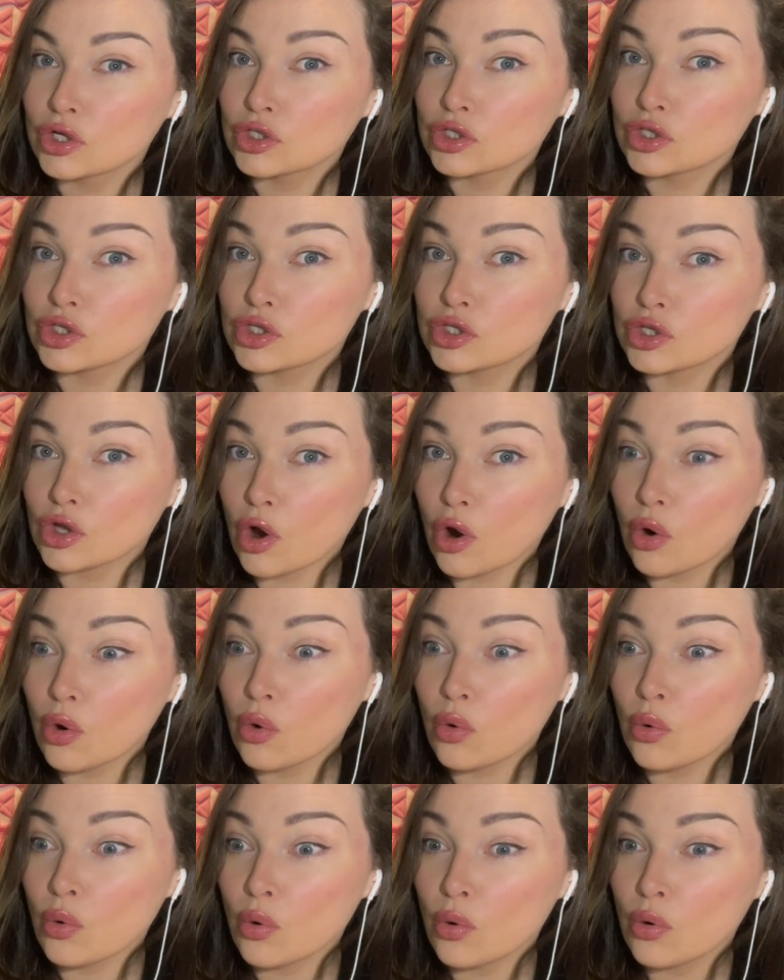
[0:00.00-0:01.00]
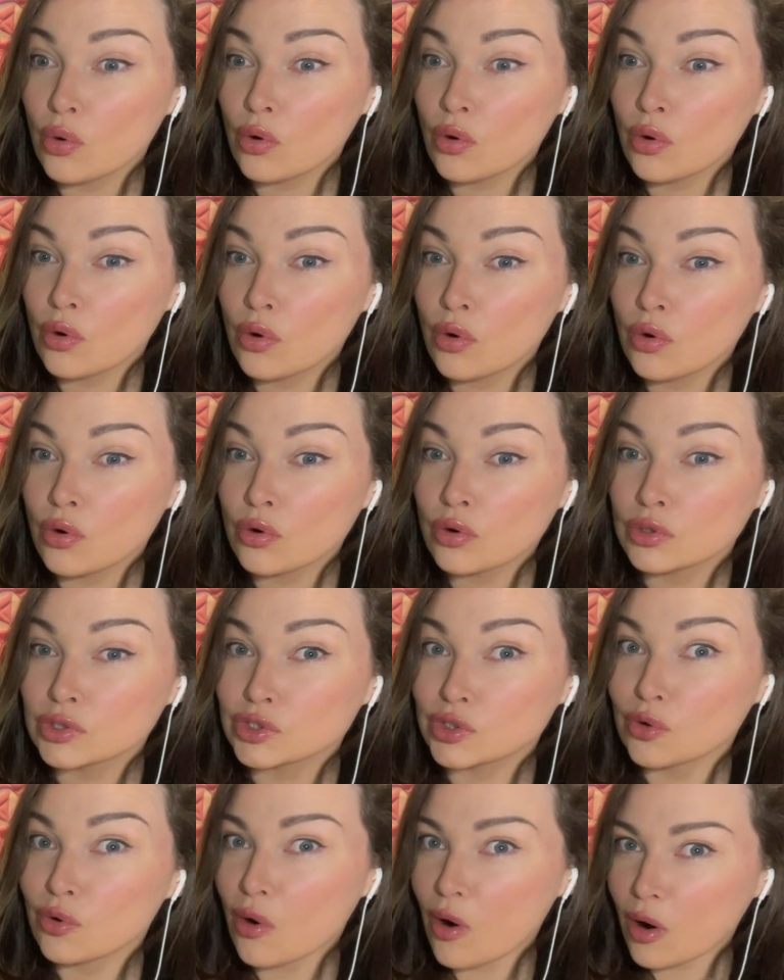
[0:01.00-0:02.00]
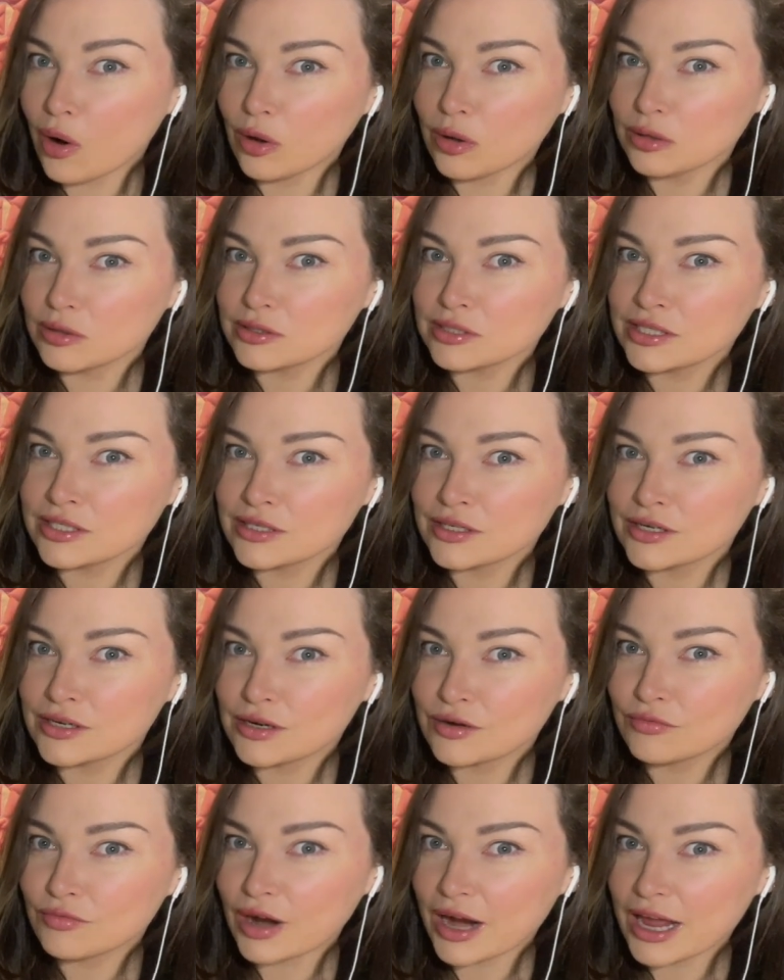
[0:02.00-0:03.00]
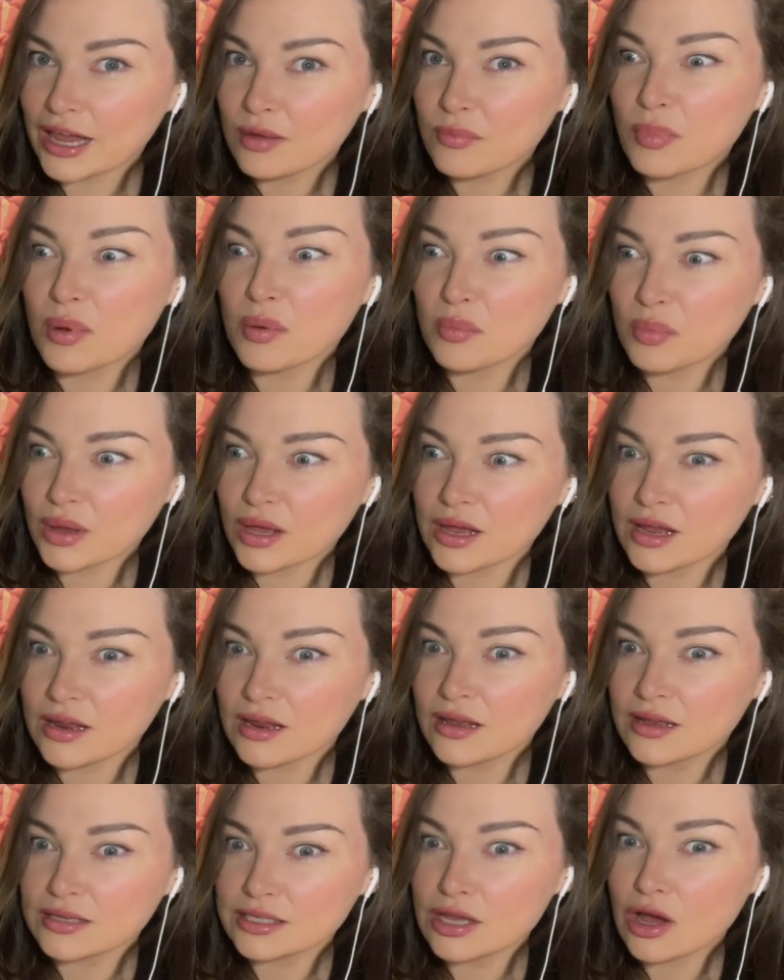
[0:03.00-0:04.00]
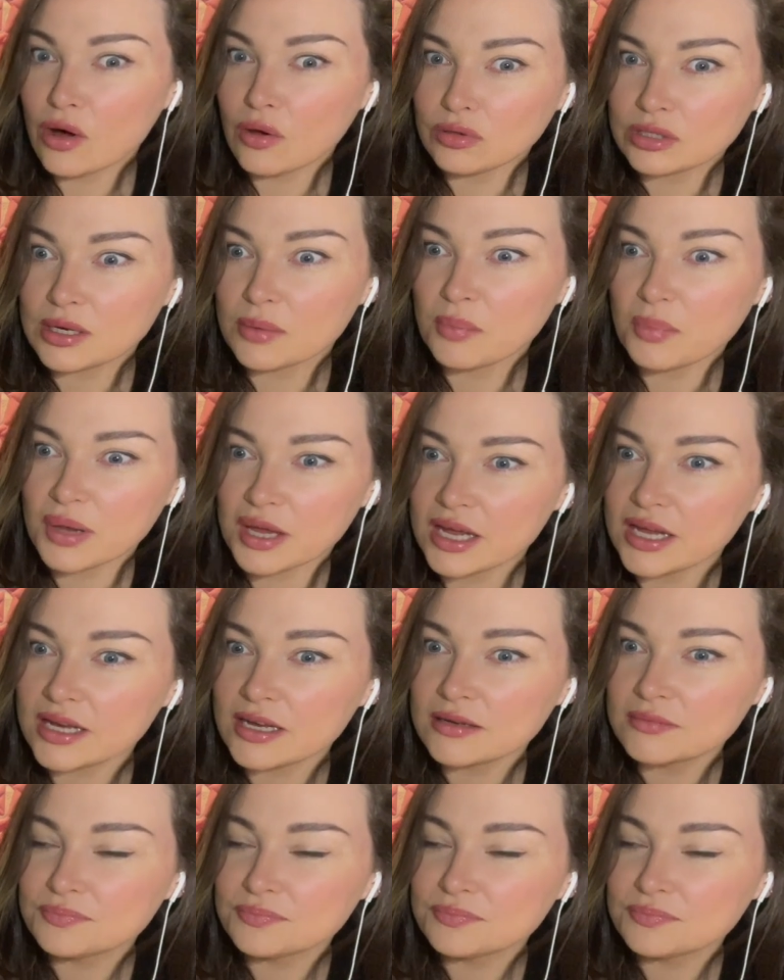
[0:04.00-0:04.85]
so old, right? But big, old and big.